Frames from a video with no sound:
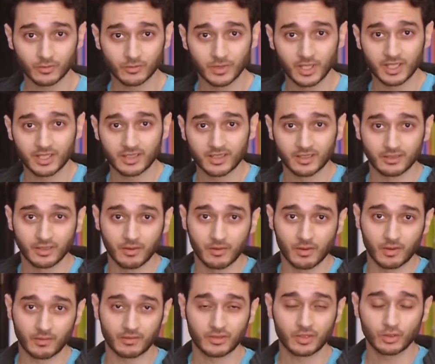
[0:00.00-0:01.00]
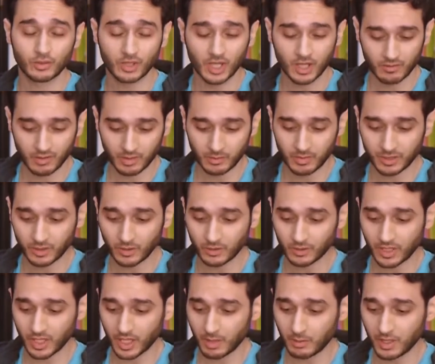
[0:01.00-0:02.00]
Relics and Reviews. Today we'll be
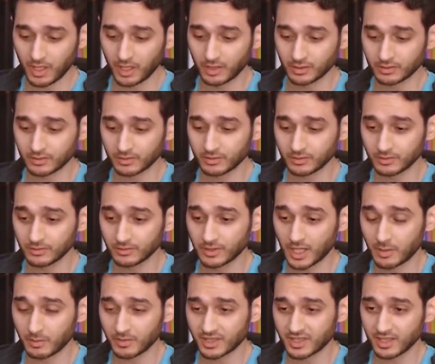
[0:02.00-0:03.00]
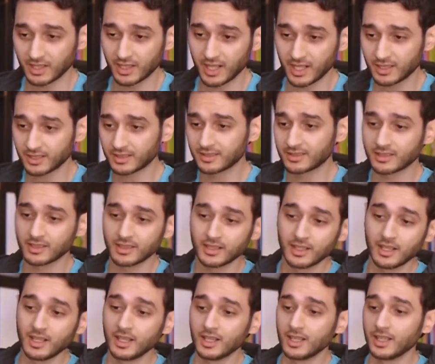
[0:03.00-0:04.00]
talking about Diamond Select
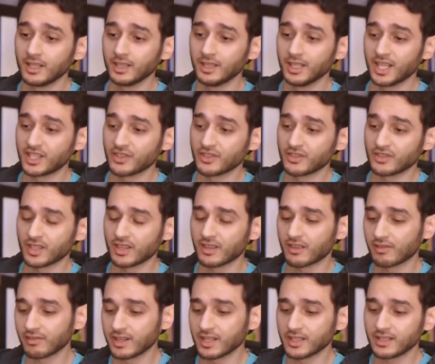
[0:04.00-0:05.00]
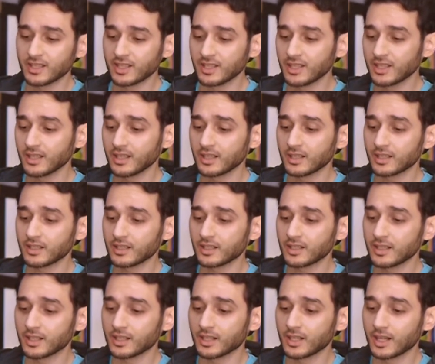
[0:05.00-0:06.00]
Legends and 3D
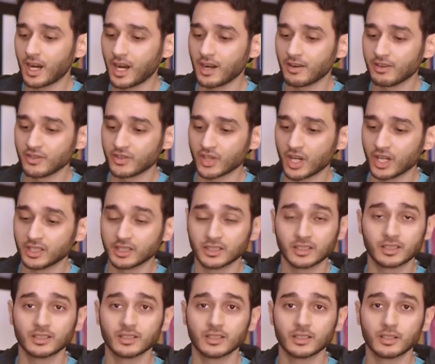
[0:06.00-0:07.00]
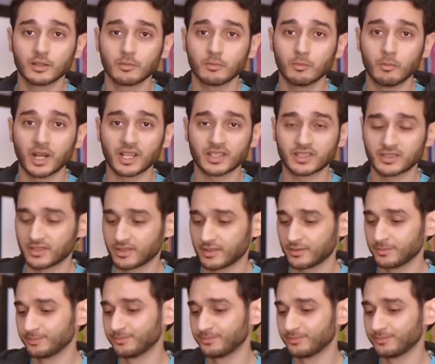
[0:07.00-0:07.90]
Iron Giant Bust.